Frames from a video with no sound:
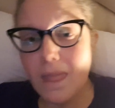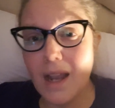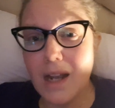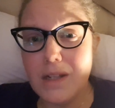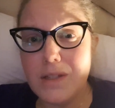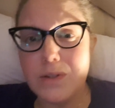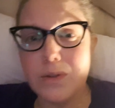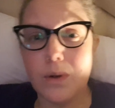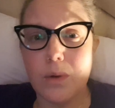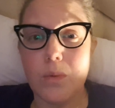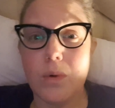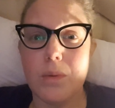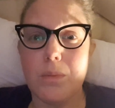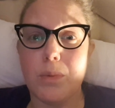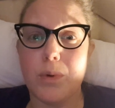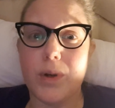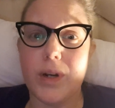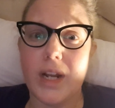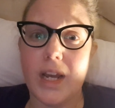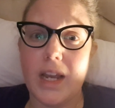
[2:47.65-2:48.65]
And so at one
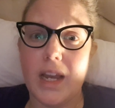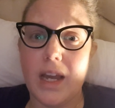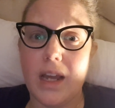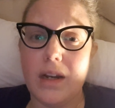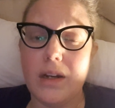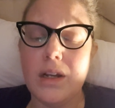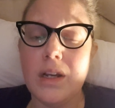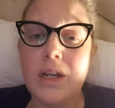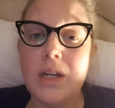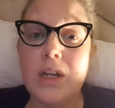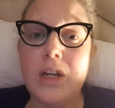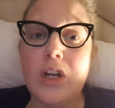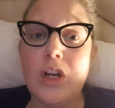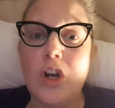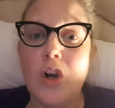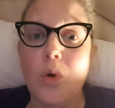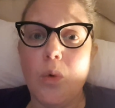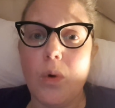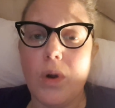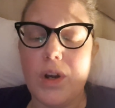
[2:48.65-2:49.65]
point I had
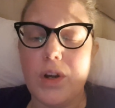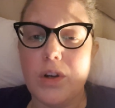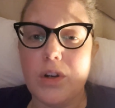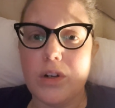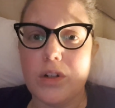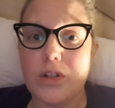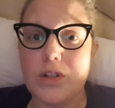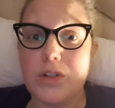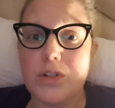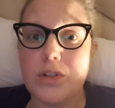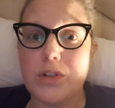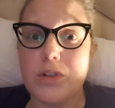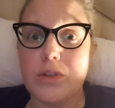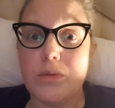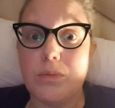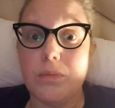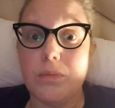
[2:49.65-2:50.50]
one nurse